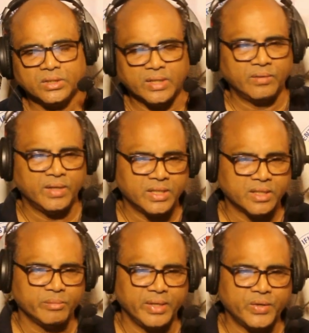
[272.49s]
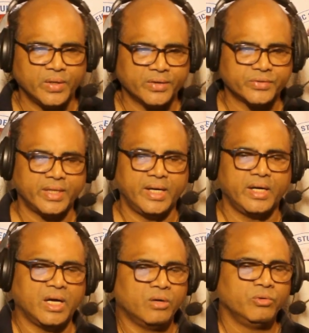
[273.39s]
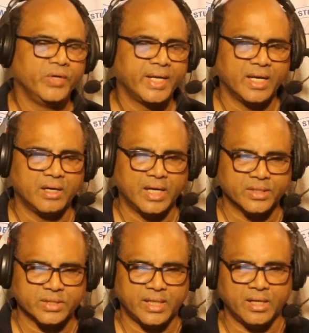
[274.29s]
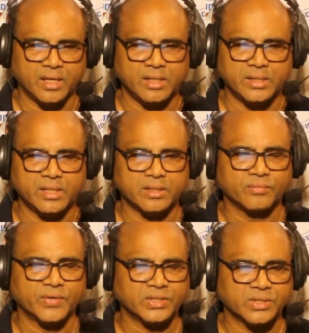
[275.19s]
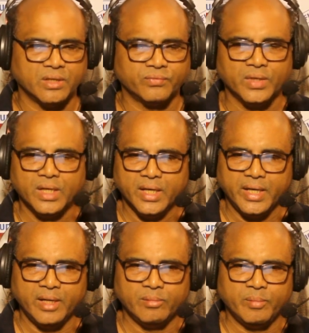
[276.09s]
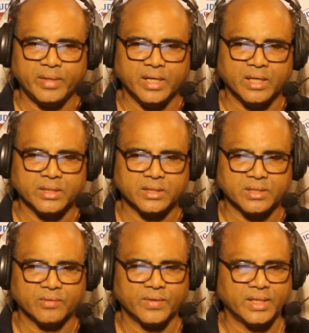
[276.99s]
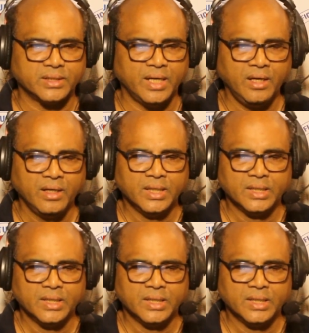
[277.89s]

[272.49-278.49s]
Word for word: So I wanted to make you understand how we can understand all that uh, function of DMM and all the stuff like that.